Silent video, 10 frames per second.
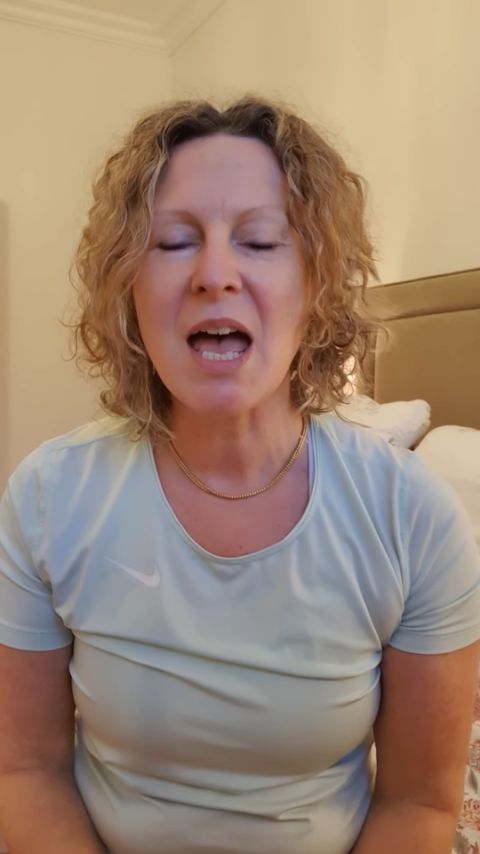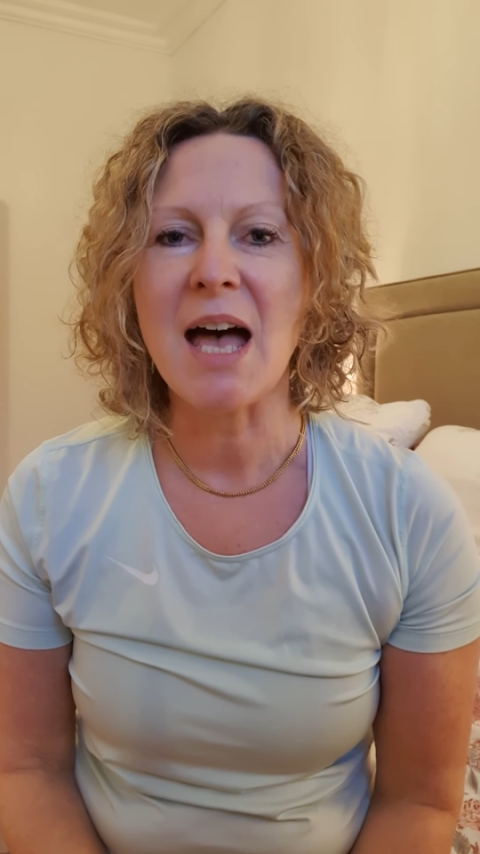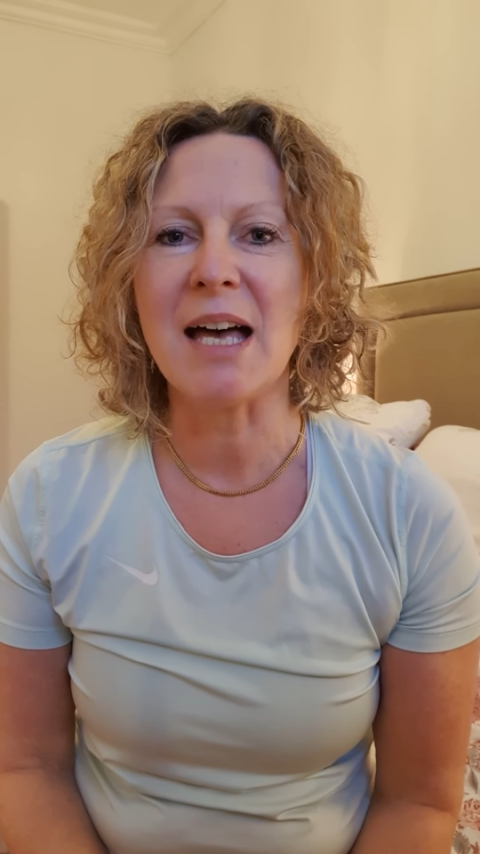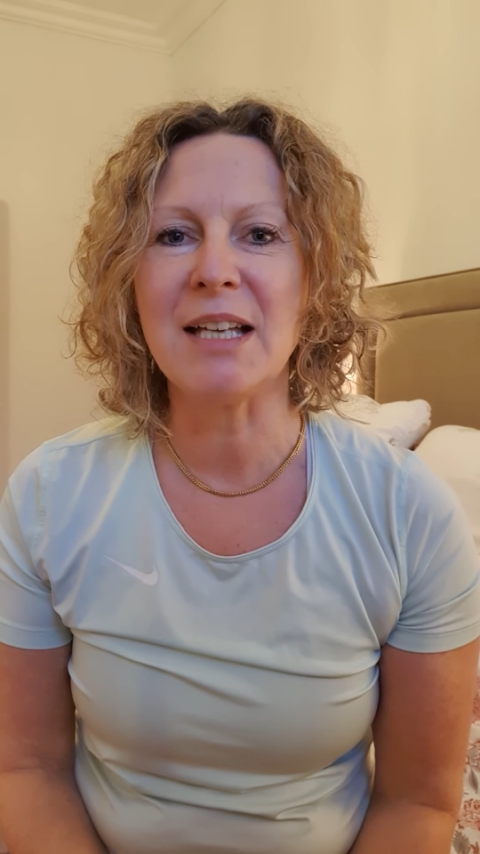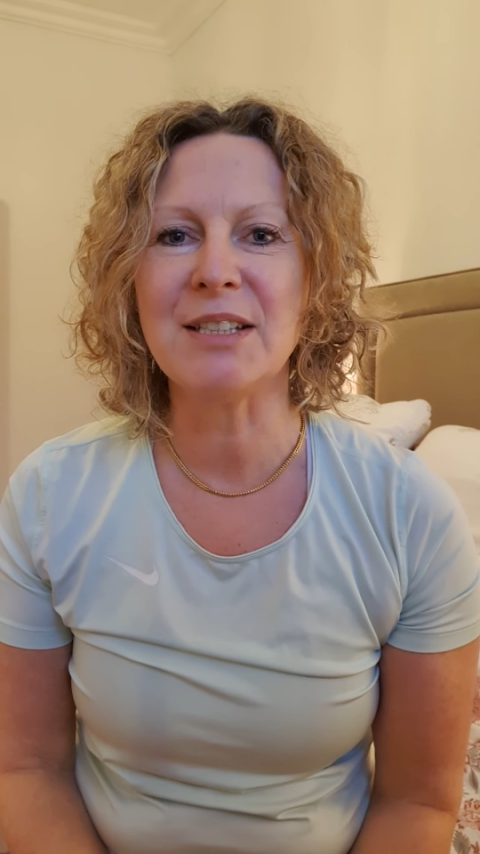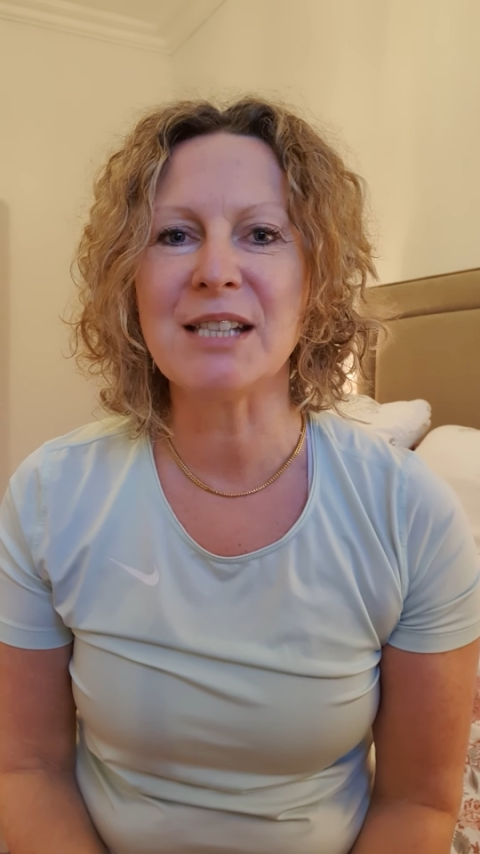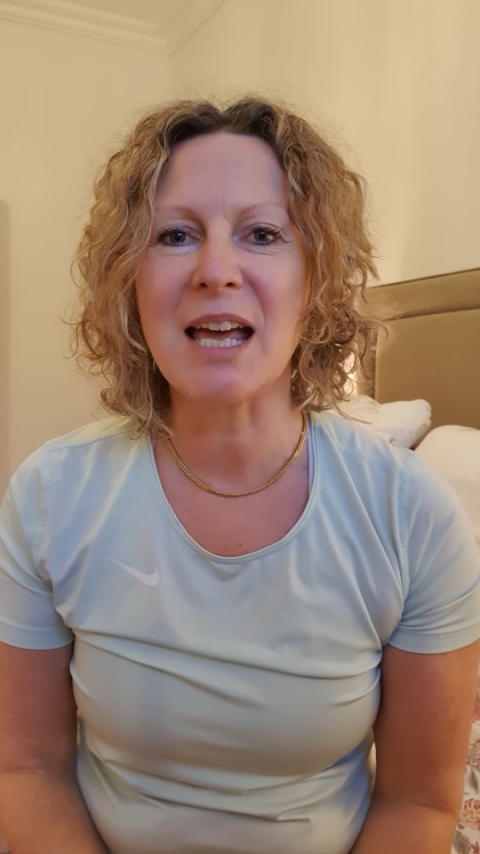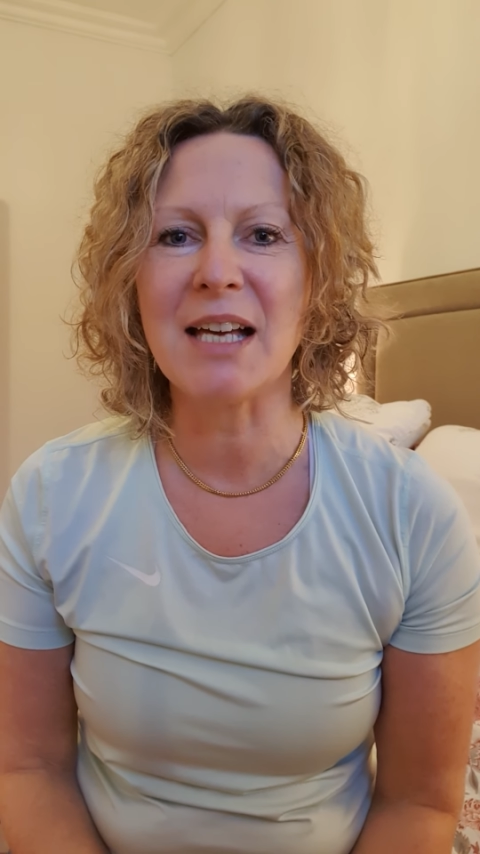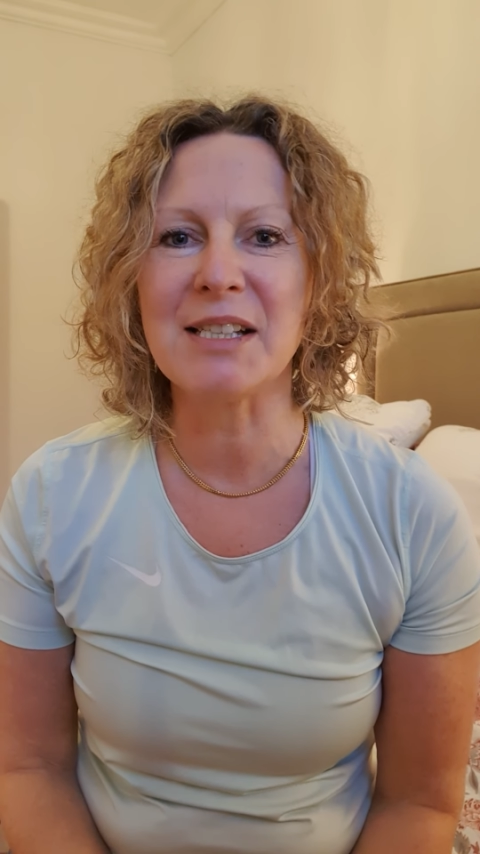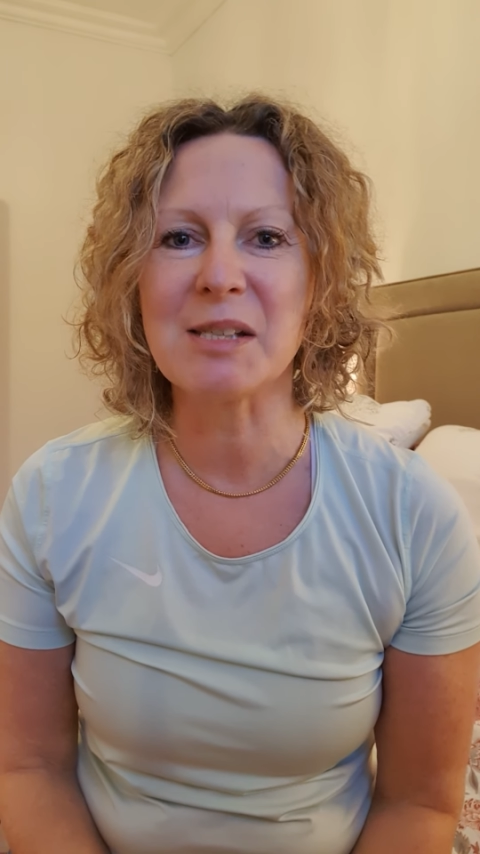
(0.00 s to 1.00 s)
and
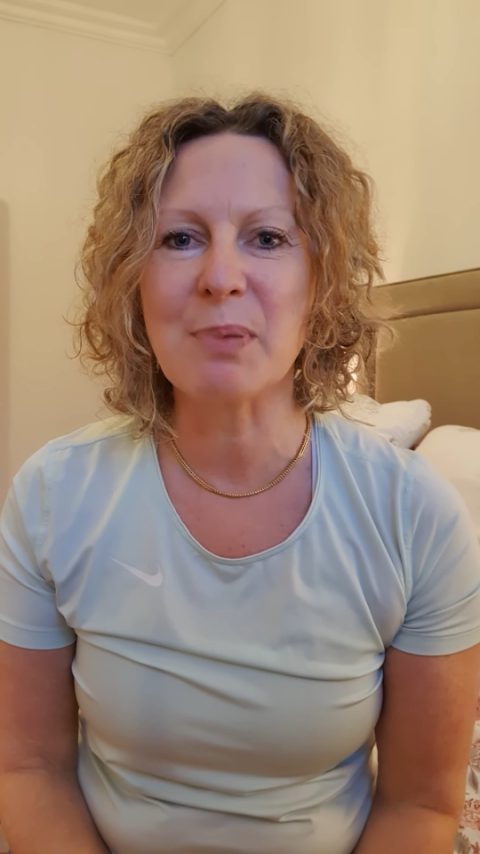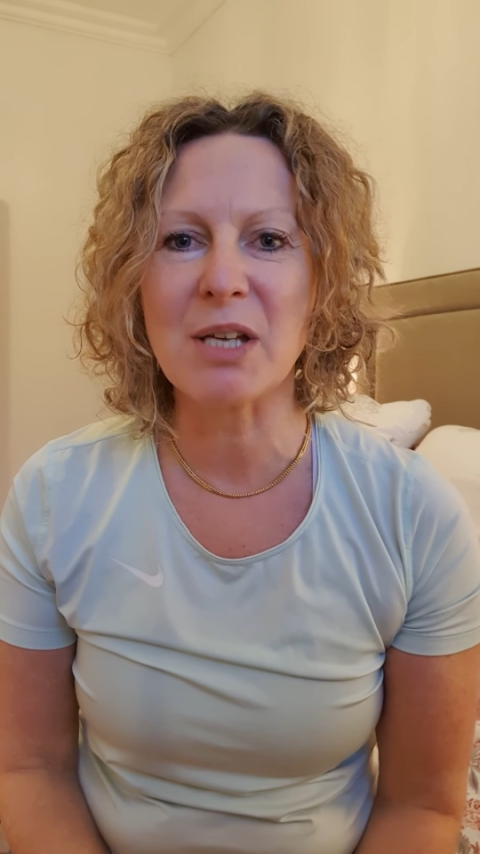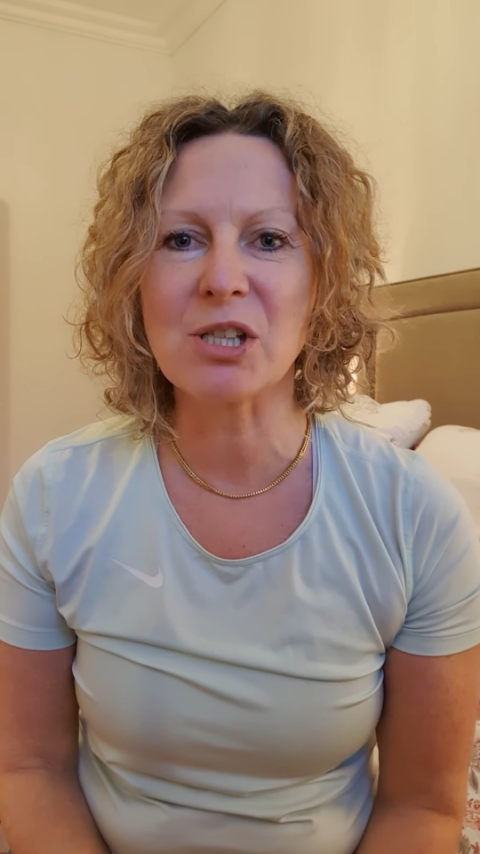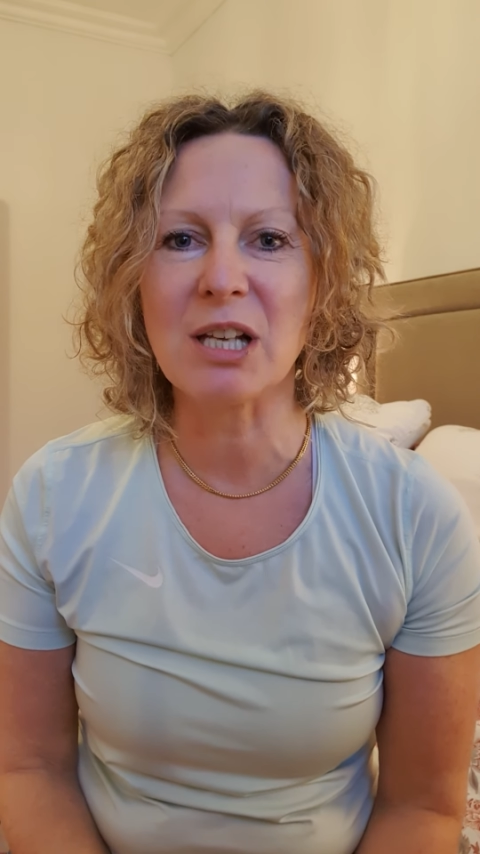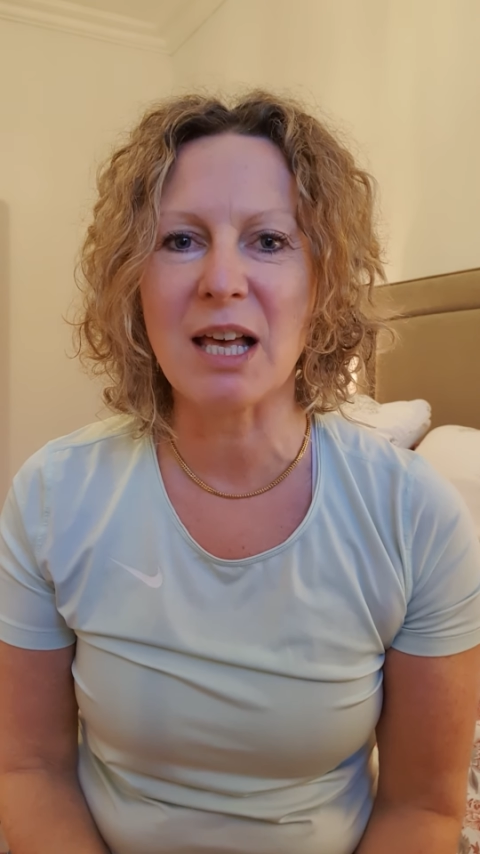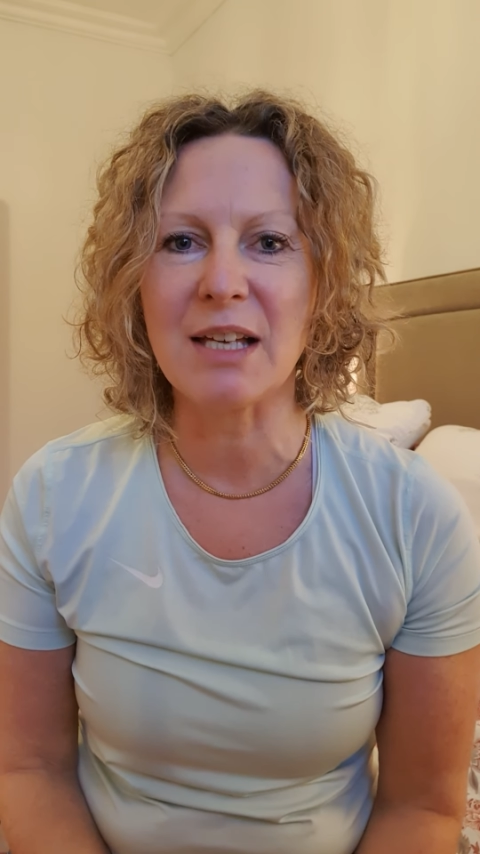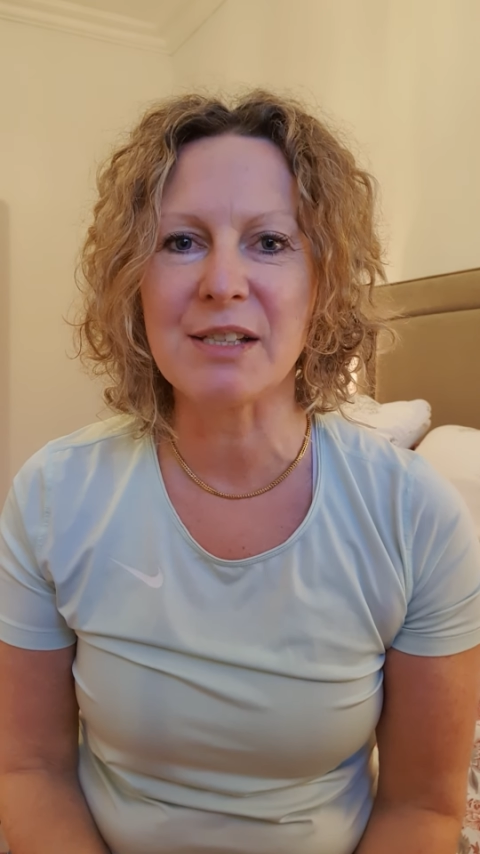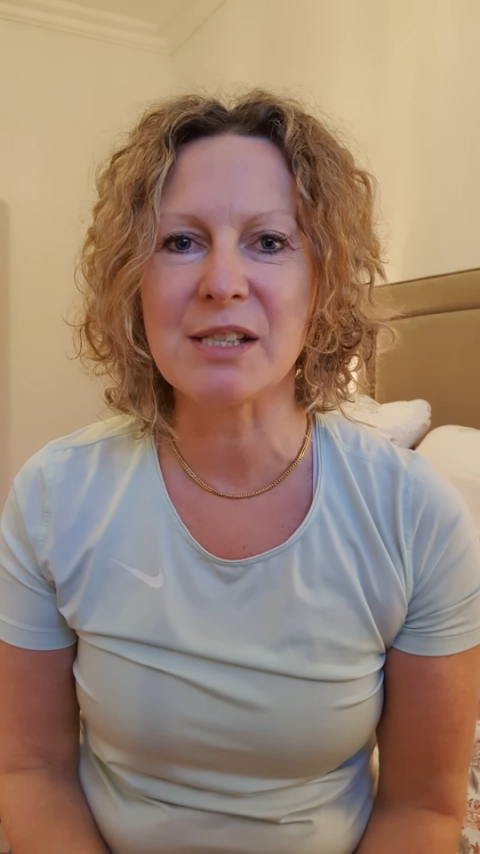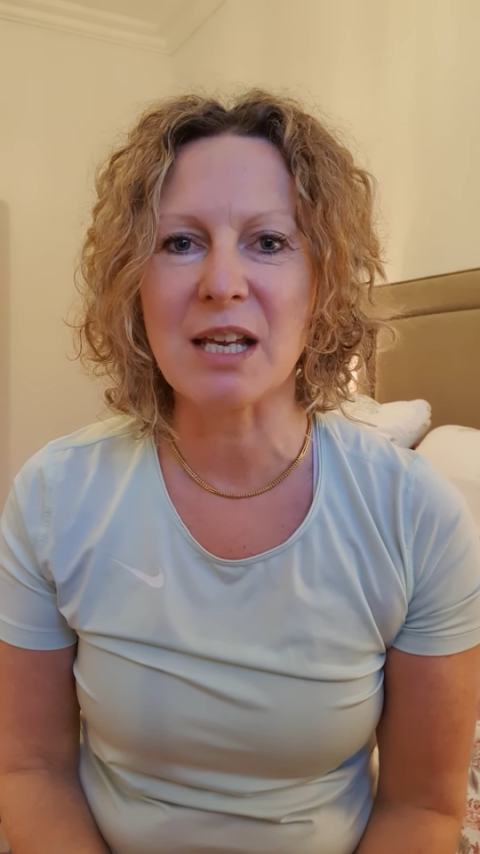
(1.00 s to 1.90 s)
I specialise